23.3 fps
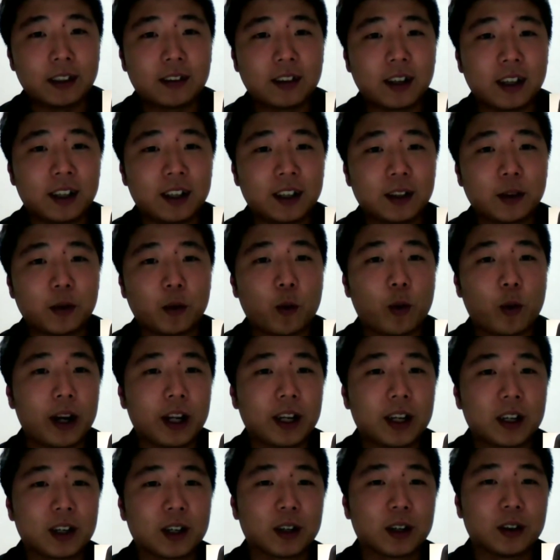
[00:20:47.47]
I dated a
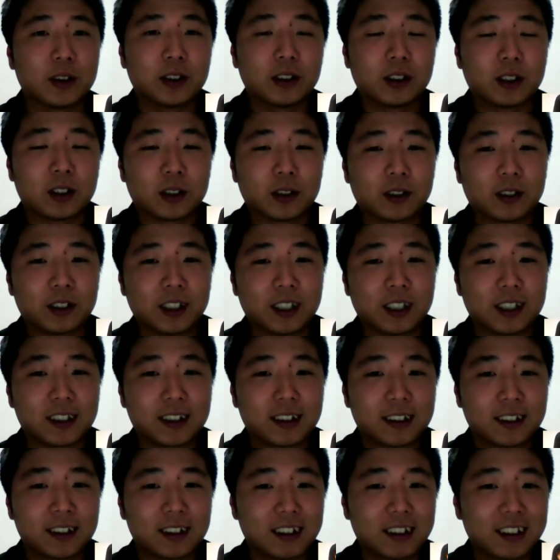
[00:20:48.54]
white girl in
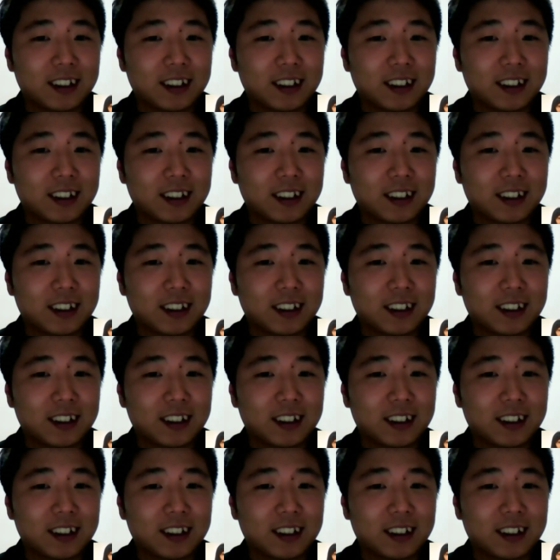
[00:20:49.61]
Korea?